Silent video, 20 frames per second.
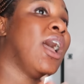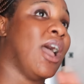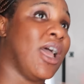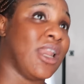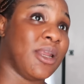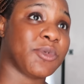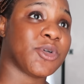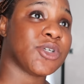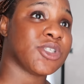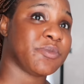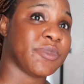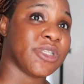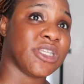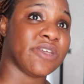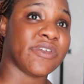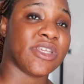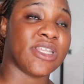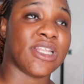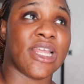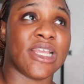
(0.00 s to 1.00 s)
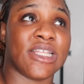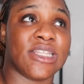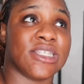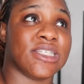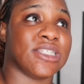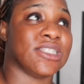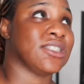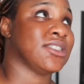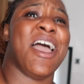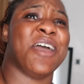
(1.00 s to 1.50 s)
and i'm going to be it like
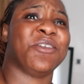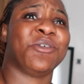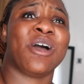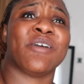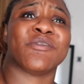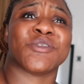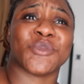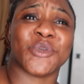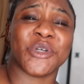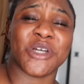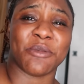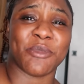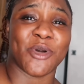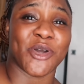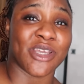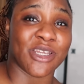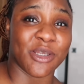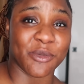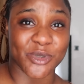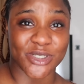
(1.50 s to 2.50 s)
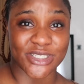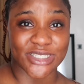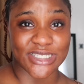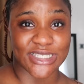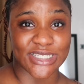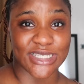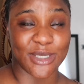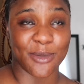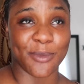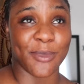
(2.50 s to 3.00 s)
this i don't have to worry about anybody
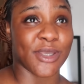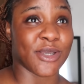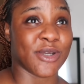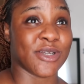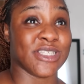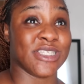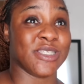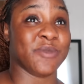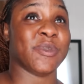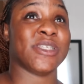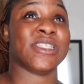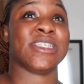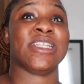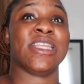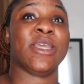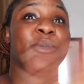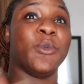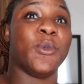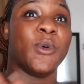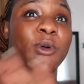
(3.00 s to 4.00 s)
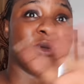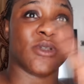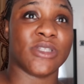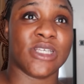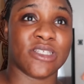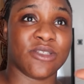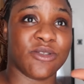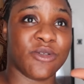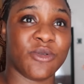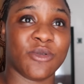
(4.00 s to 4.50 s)
seeing me because it's basically a wall
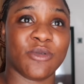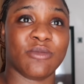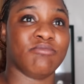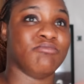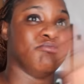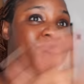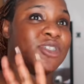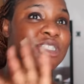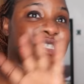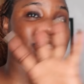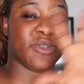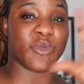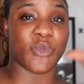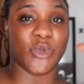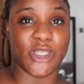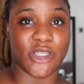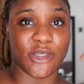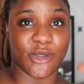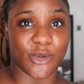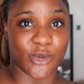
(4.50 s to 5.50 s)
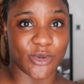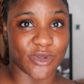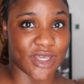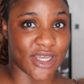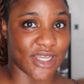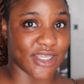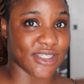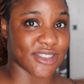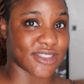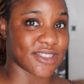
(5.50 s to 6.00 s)
there's no but this window
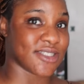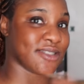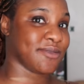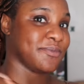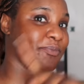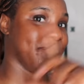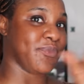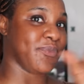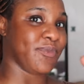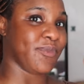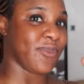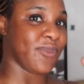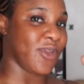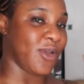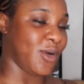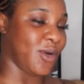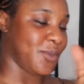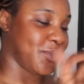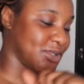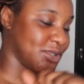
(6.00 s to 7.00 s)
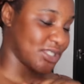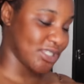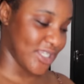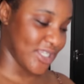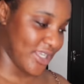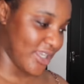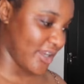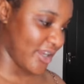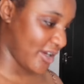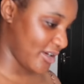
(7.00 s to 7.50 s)
that is opposite
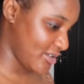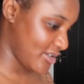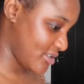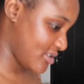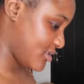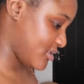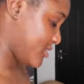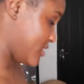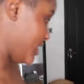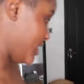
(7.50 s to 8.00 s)
here so